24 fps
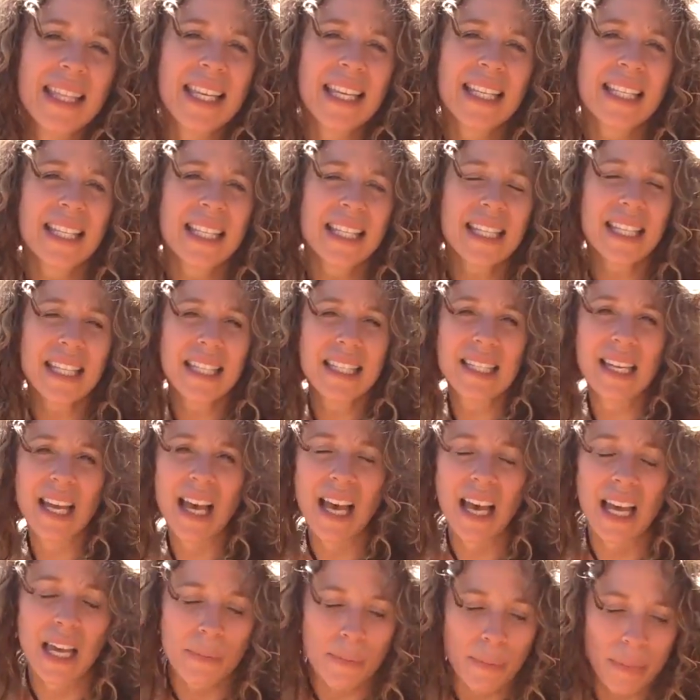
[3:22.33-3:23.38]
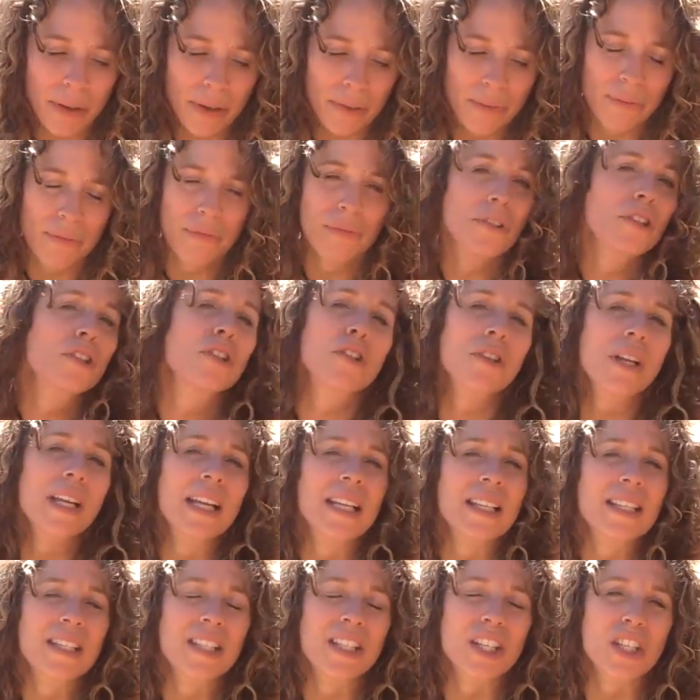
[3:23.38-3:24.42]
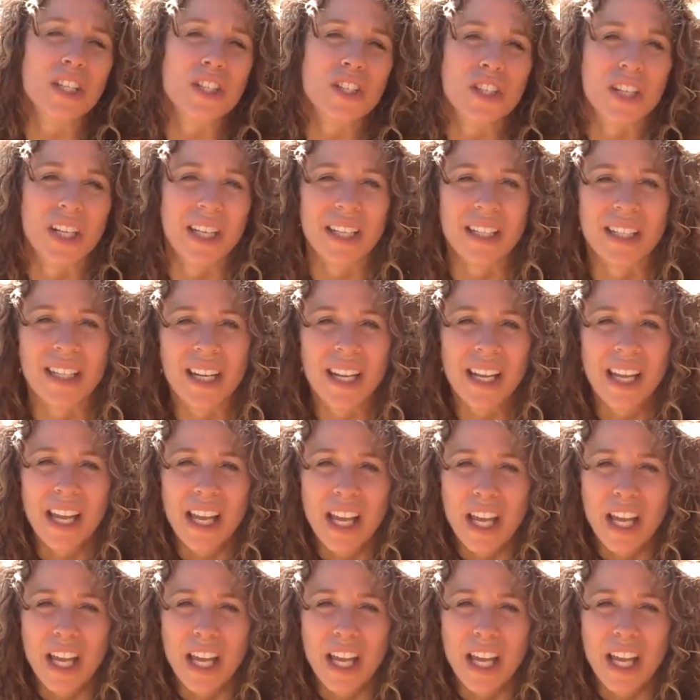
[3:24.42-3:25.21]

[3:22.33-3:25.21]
this is a time of transition,